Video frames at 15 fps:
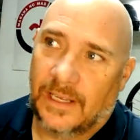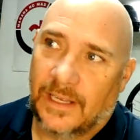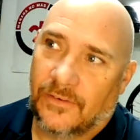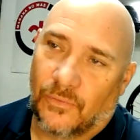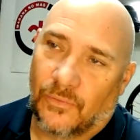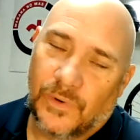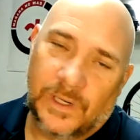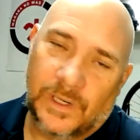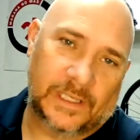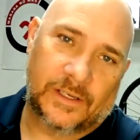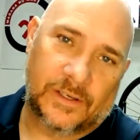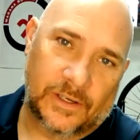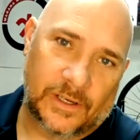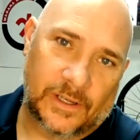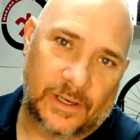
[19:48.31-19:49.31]
is a really
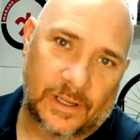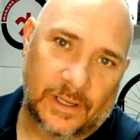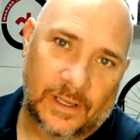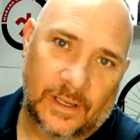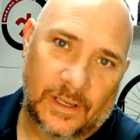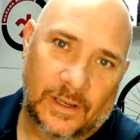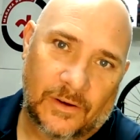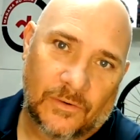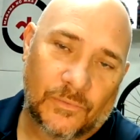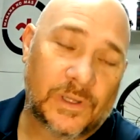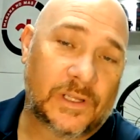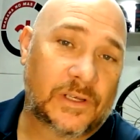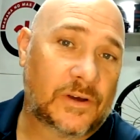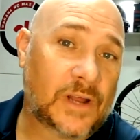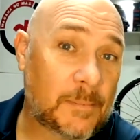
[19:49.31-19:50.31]
good
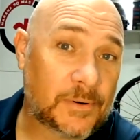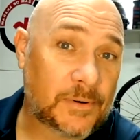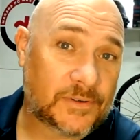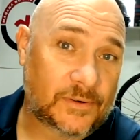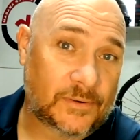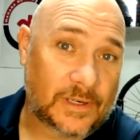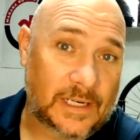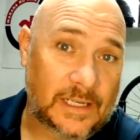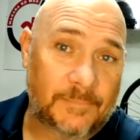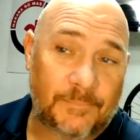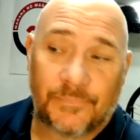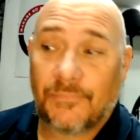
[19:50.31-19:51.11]
opportunity.